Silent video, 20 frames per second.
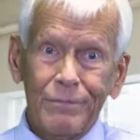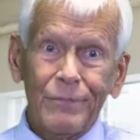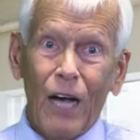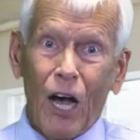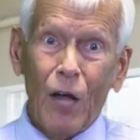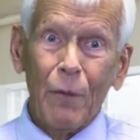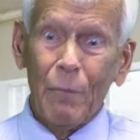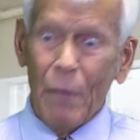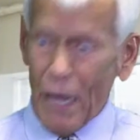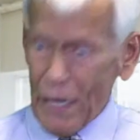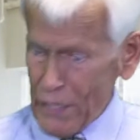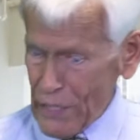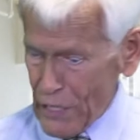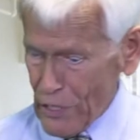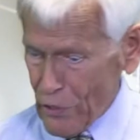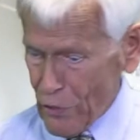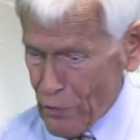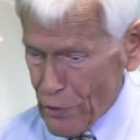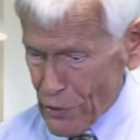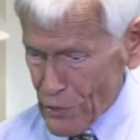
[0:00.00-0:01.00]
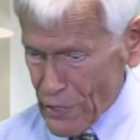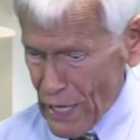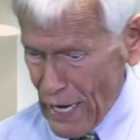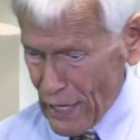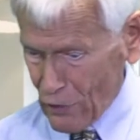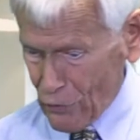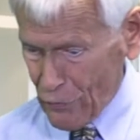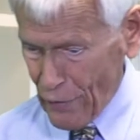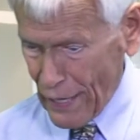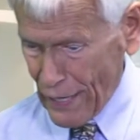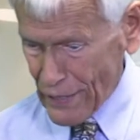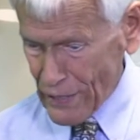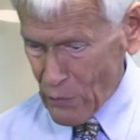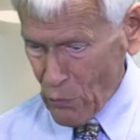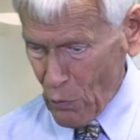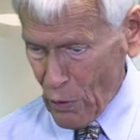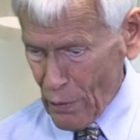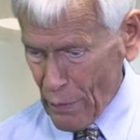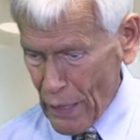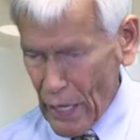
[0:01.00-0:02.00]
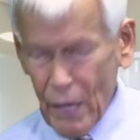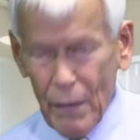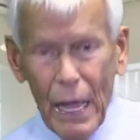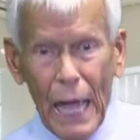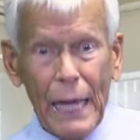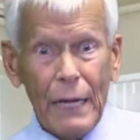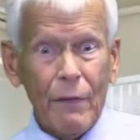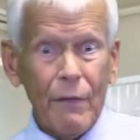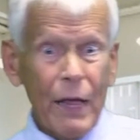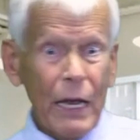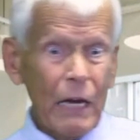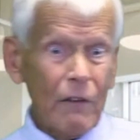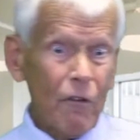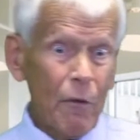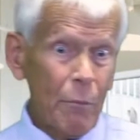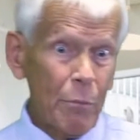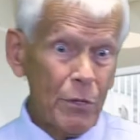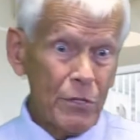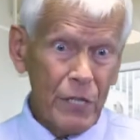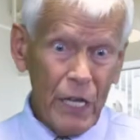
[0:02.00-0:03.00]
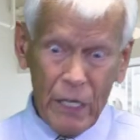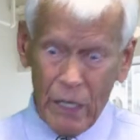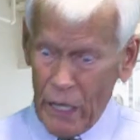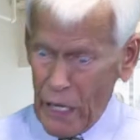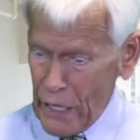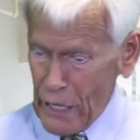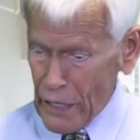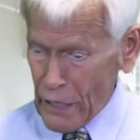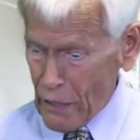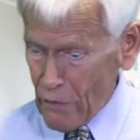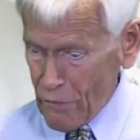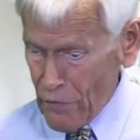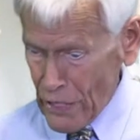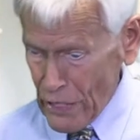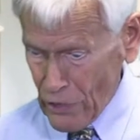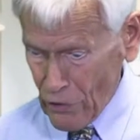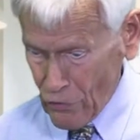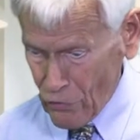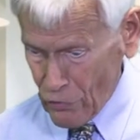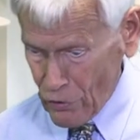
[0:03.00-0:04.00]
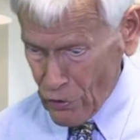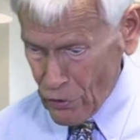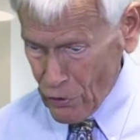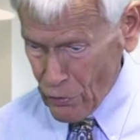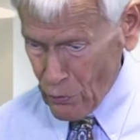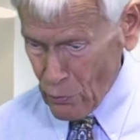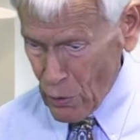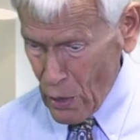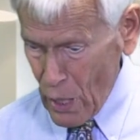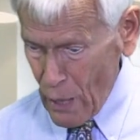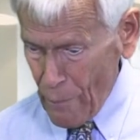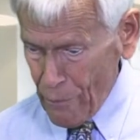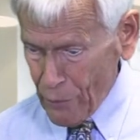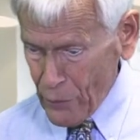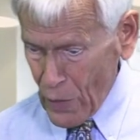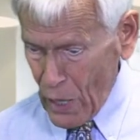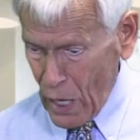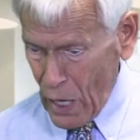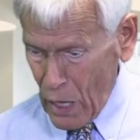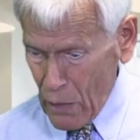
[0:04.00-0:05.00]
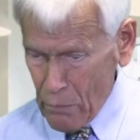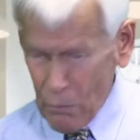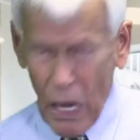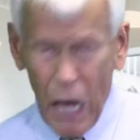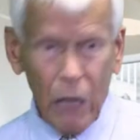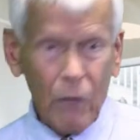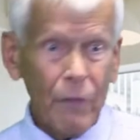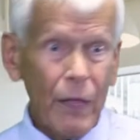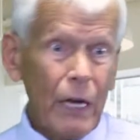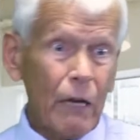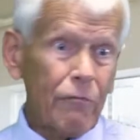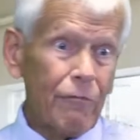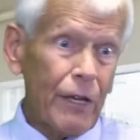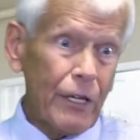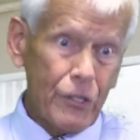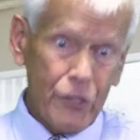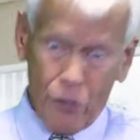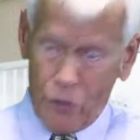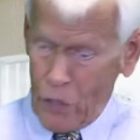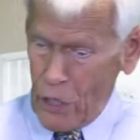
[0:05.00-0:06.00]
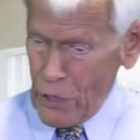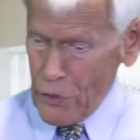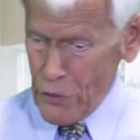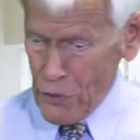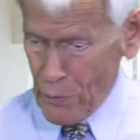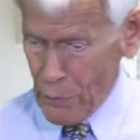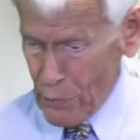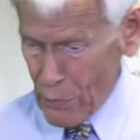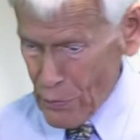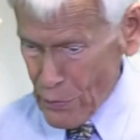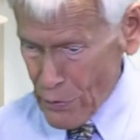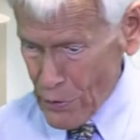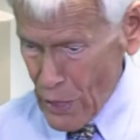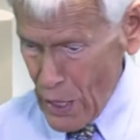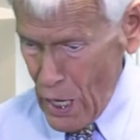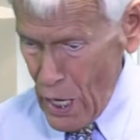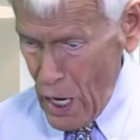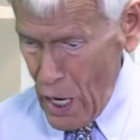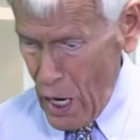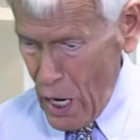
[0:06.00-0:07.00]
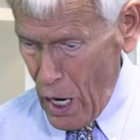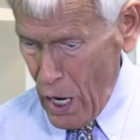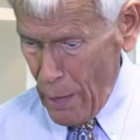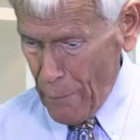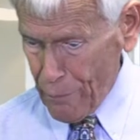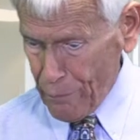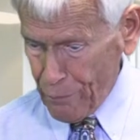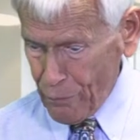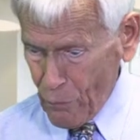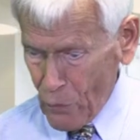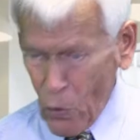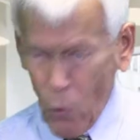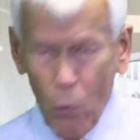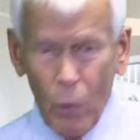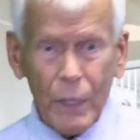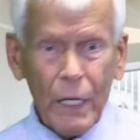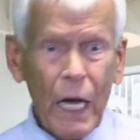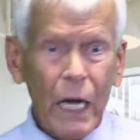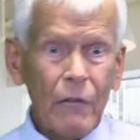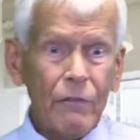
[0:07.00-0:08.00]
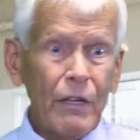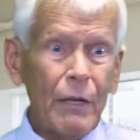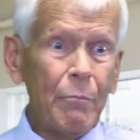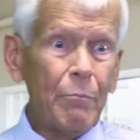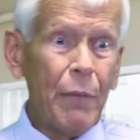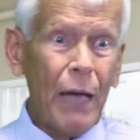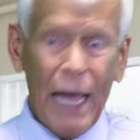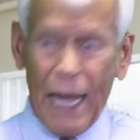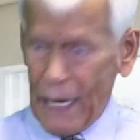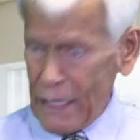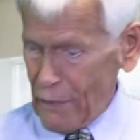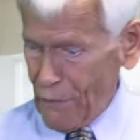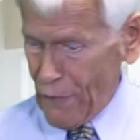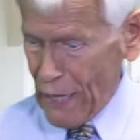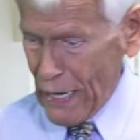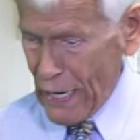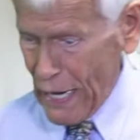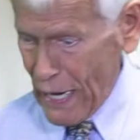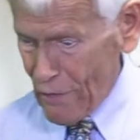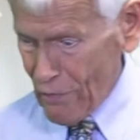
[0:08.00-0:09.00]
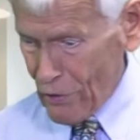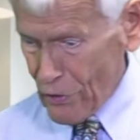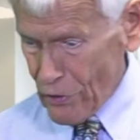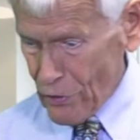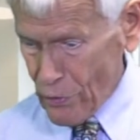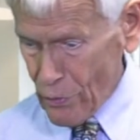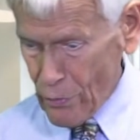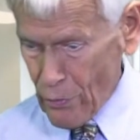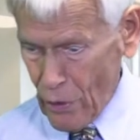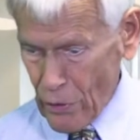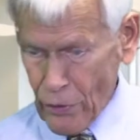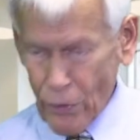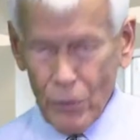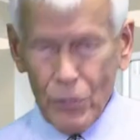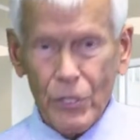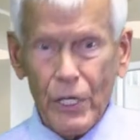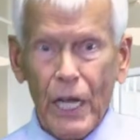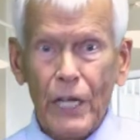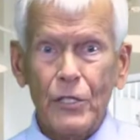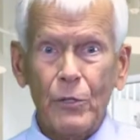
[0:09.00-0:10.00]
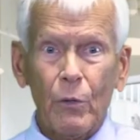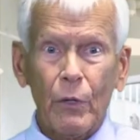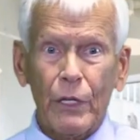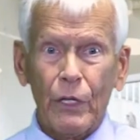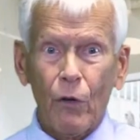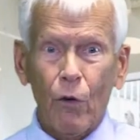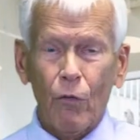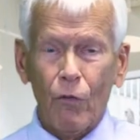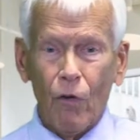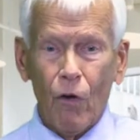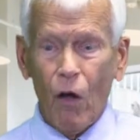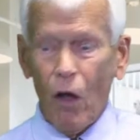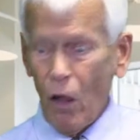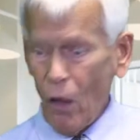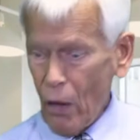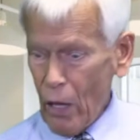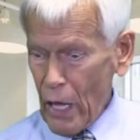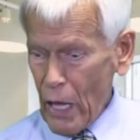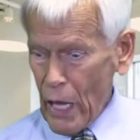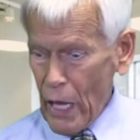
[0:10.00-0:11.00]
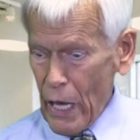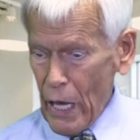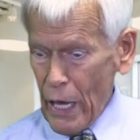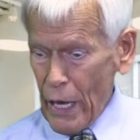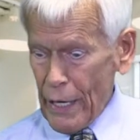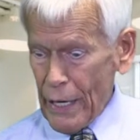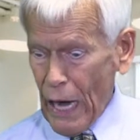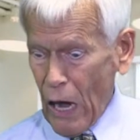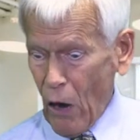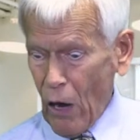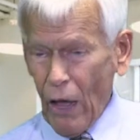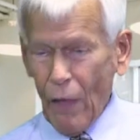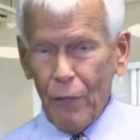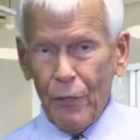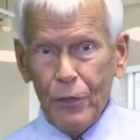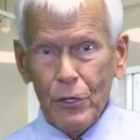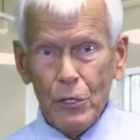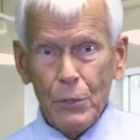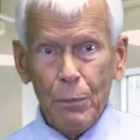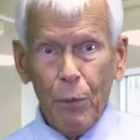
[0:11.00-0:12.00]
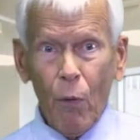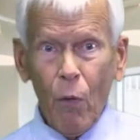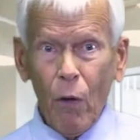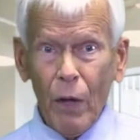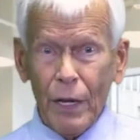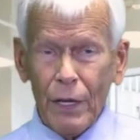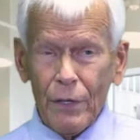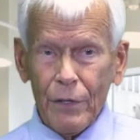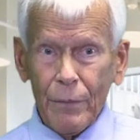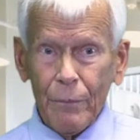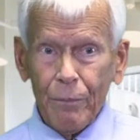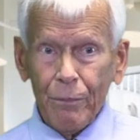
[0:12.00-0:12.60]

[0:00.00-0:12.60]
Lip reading: unmet need or dissatisfaction. Hey, did that ever present an inconvenience to you? How did that affect your customers? What kind of impact did that have on your scheduling overall? Now, at this point,